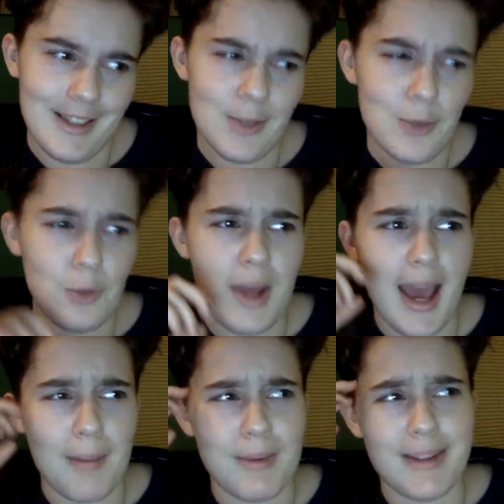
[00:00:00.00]
you don't
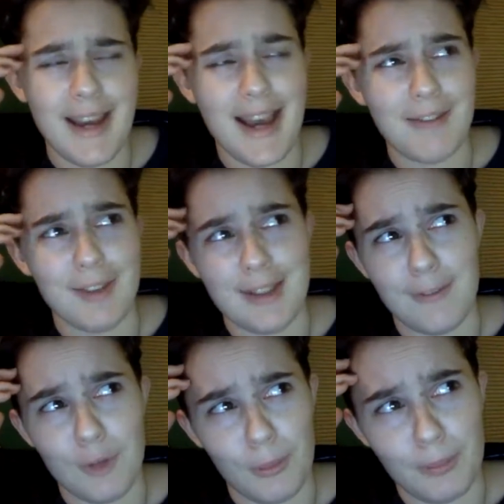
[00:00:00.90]
happen to have any
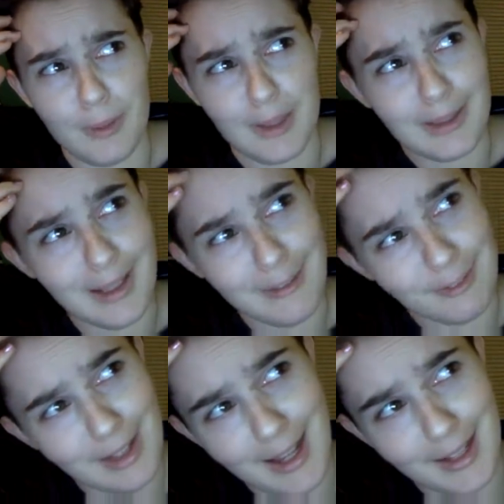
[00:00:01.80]
of your blood
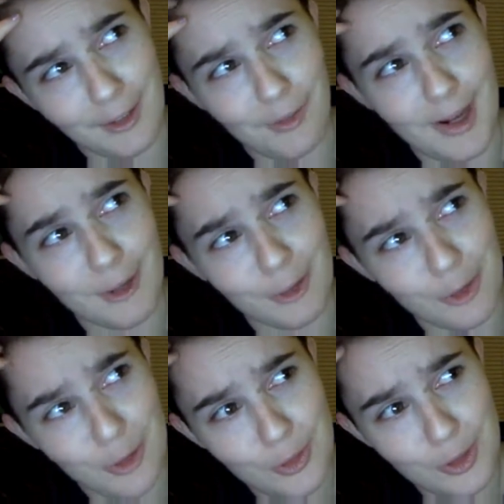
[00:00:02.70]
left lying around,
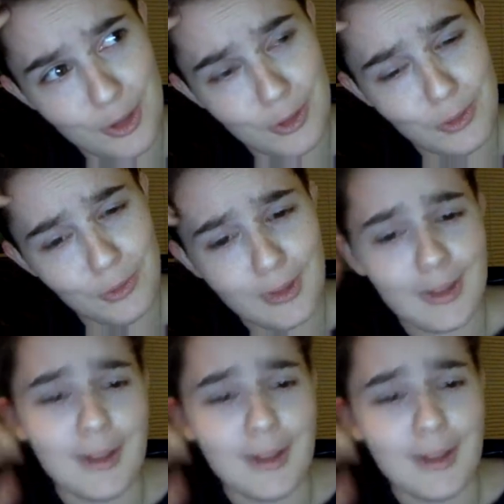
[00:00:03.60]
do you?